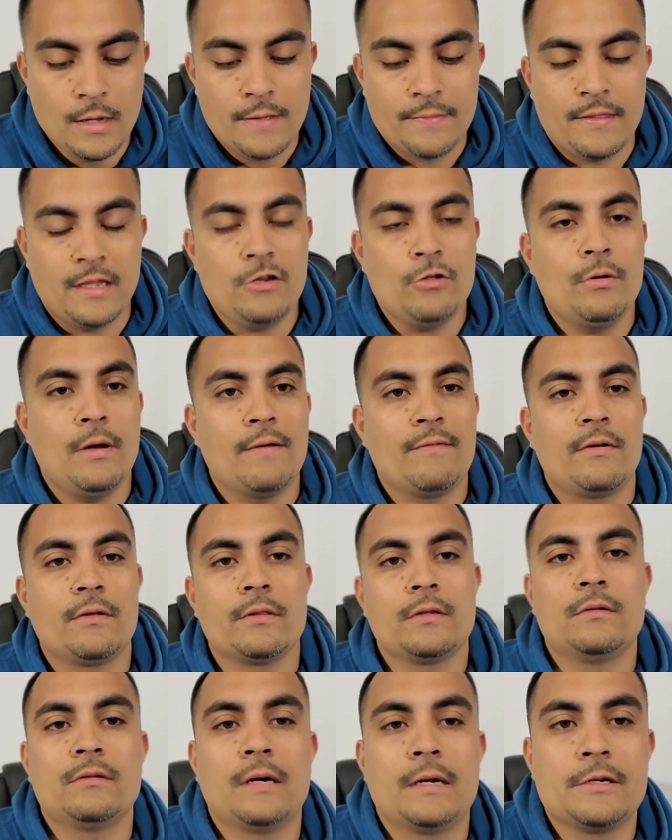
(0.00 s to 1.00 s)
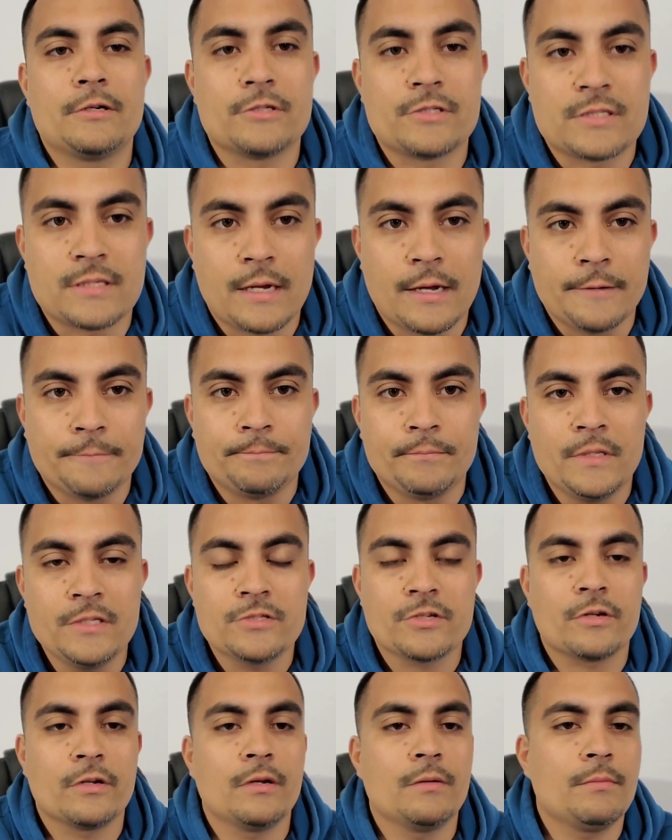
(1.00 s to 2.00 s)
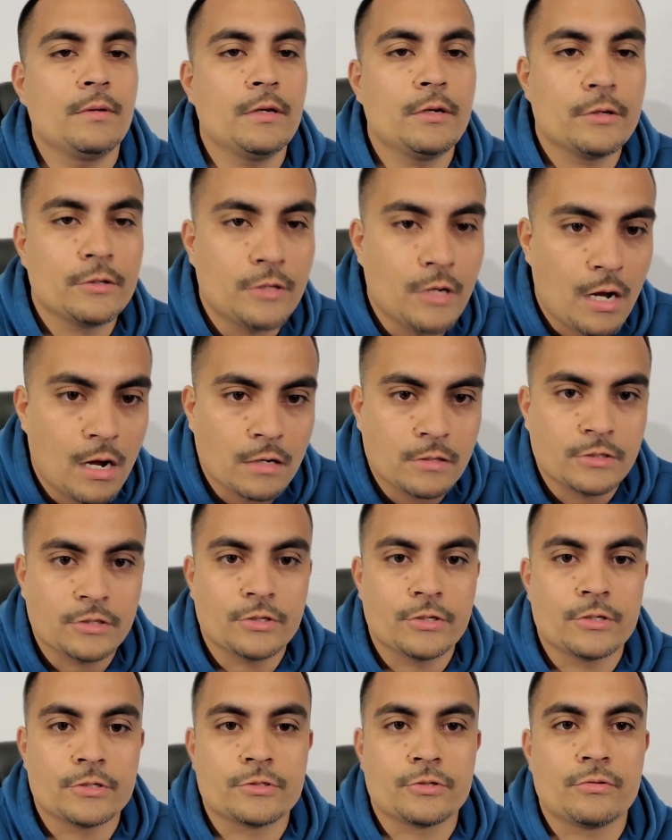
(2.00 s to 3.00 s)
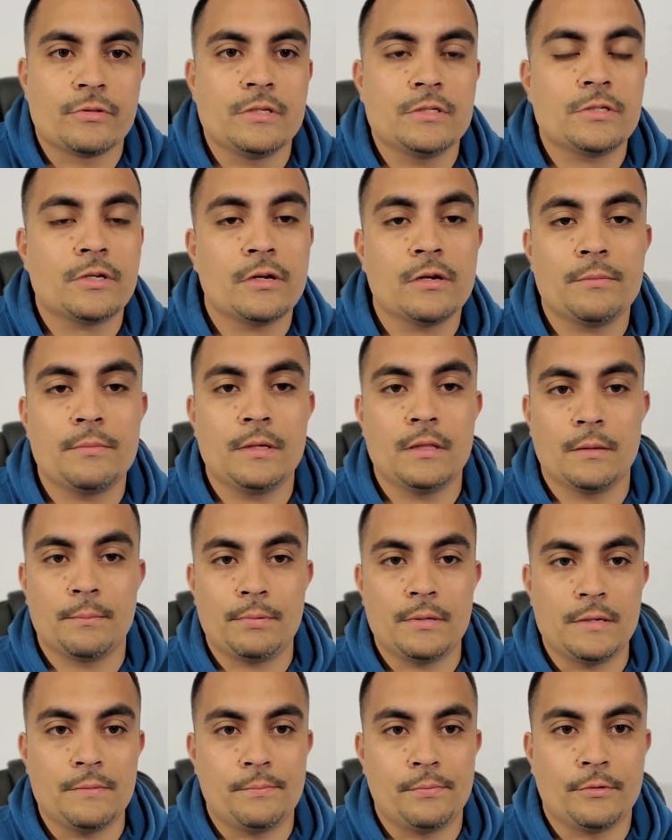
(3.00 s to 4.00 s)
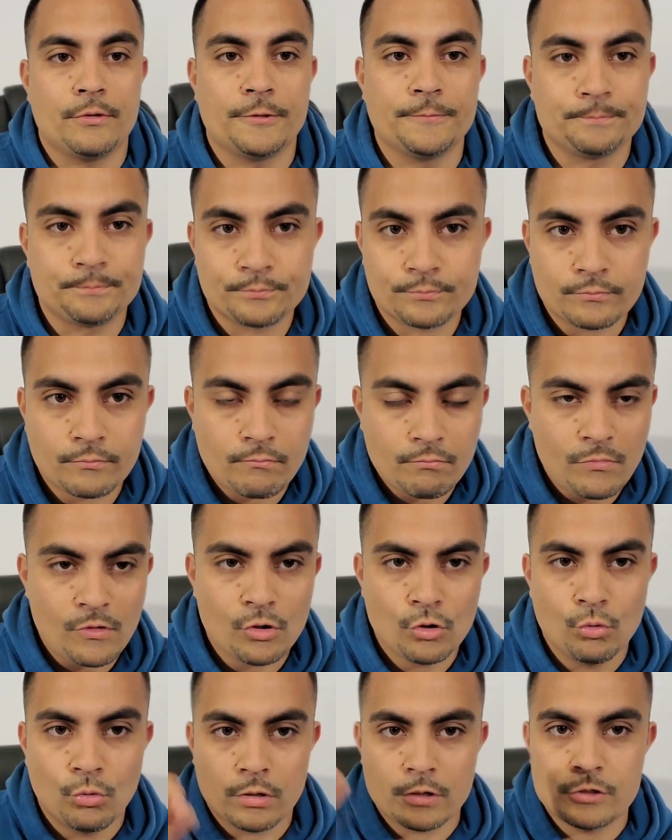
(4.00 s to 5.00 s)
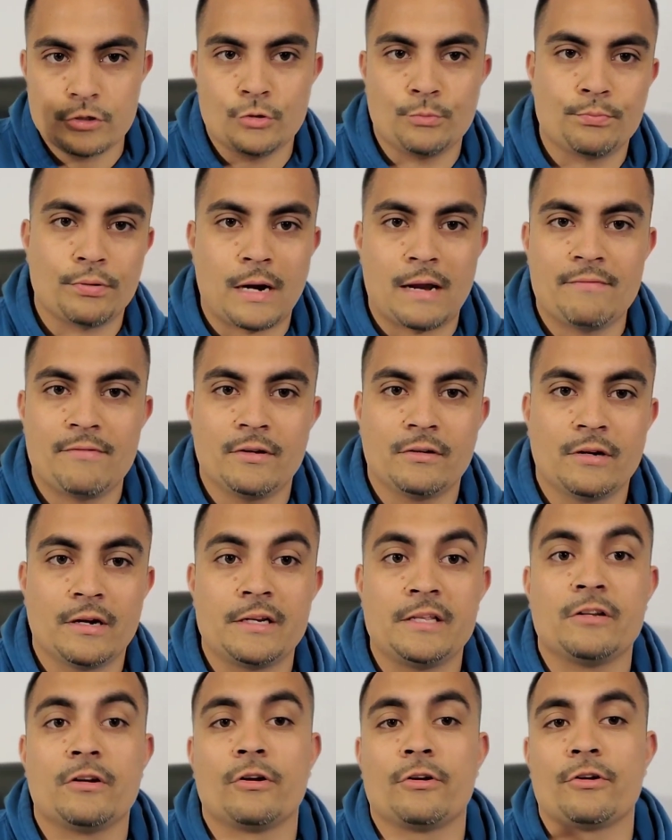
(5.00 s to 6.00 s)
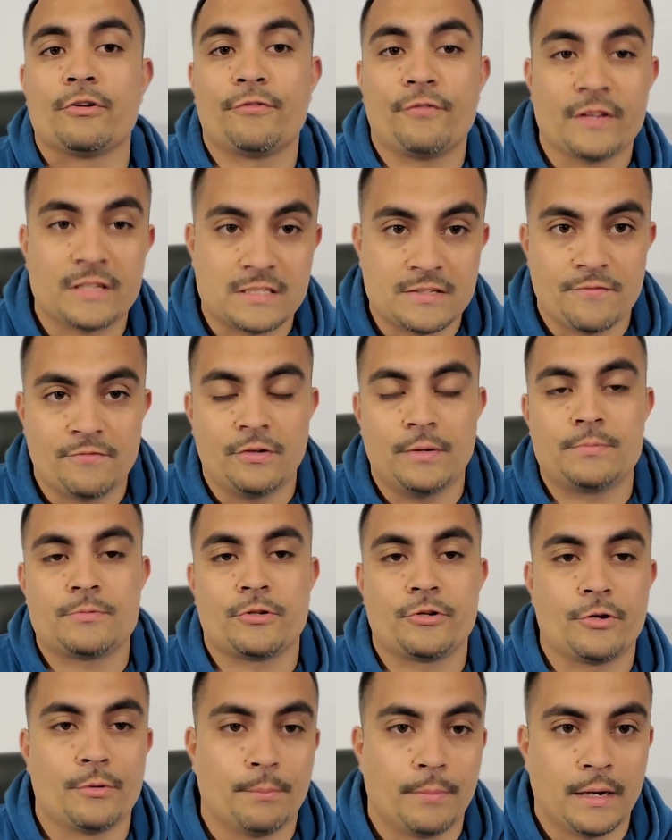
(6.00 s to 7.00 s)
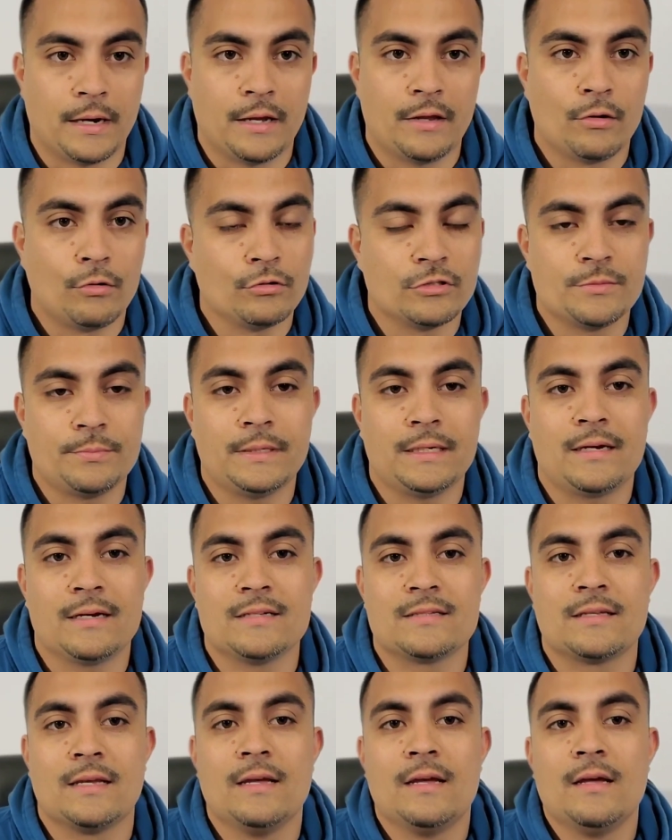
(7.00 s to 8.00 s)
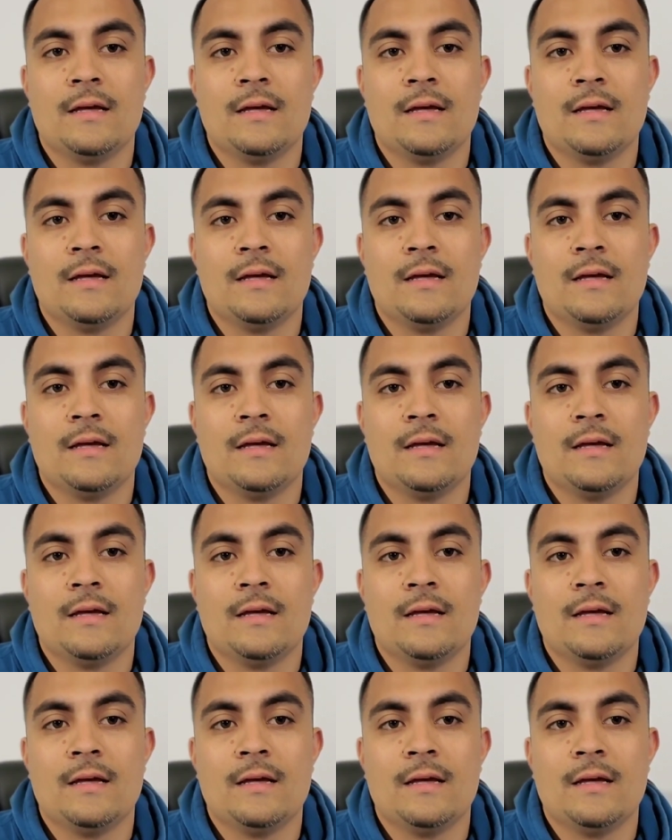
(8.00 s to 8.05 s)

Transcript: Then you have on the lender side, these are going to be your doctors, or these are going to be the people who want to do private lending on your fix and flips, on your buy and holds, because